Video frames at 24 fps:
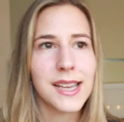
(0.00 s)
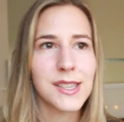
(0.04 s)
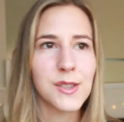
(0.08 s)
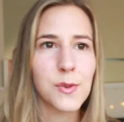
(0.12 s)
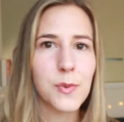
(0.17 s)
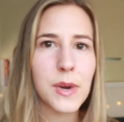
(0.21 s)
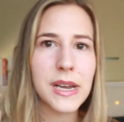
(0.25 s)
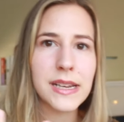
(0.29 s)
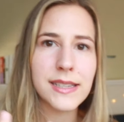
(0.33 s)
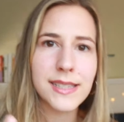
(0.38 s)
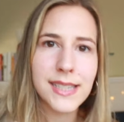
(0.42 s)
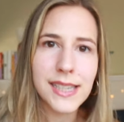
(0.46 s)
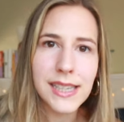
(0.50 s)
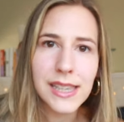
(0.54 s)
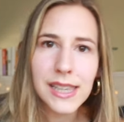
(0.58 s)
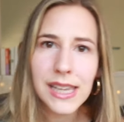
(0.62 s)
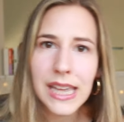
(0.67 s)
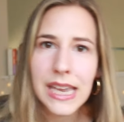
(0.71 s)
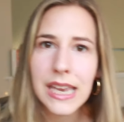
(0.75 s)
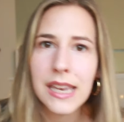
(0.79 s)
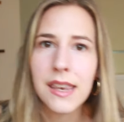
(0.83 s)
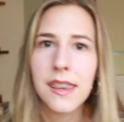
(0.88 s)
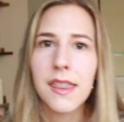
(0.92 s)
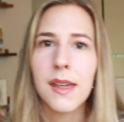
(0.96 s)
as a way to
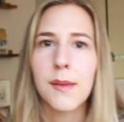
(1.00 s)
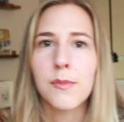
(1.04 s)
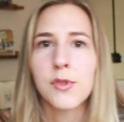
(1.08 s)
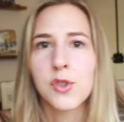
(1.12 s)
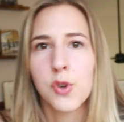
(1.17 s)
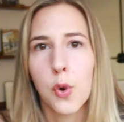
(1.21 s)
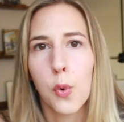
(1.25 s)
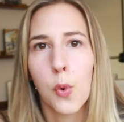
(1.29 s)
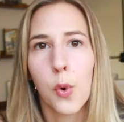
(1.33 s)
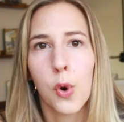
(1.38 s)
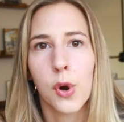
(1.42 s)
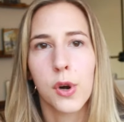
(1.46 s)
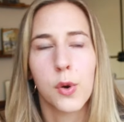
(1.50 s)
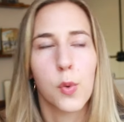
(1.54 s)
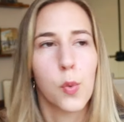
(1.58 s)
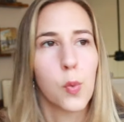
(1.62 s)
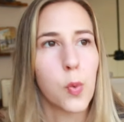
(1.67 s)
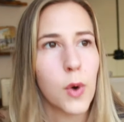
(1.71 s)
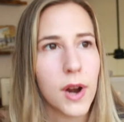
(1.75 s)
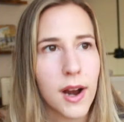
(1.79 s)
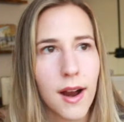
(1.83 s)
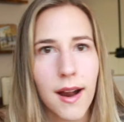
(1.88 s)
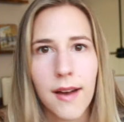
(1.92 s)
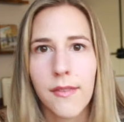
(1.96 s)
lead them toward
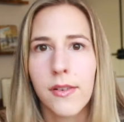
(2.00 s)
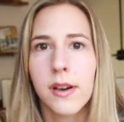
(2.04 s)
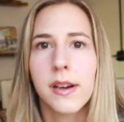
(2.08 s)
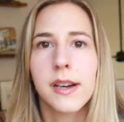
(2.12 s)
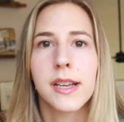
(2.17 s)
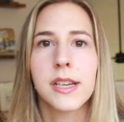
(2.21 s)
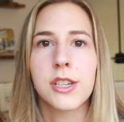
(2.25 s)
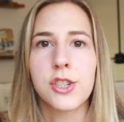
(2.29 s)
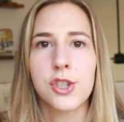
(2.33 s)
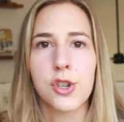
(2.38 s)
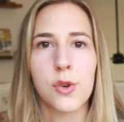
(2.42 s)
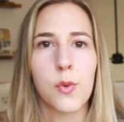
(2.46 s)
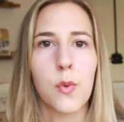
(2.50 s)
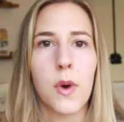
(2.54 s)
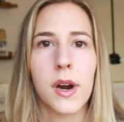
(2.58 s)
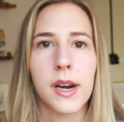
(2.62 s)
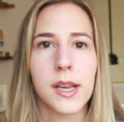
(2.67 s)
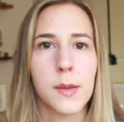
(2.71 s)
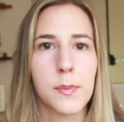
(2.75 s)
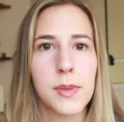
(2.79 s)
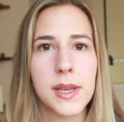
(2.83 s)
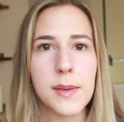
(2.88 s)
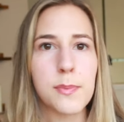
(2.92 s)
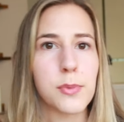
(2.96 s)
wherever it is you're
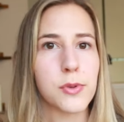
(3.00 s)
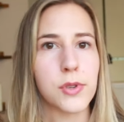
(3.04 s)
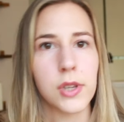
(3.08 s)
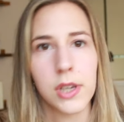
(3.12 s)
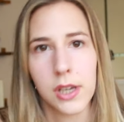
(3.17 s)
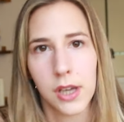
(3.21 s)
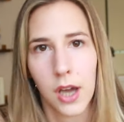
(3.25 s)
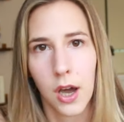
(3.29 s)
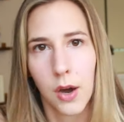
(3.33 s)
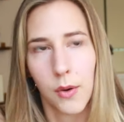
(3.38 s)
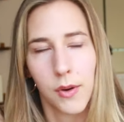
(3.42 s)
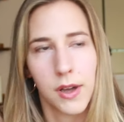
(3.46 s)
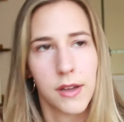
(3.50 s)
wanting people to go.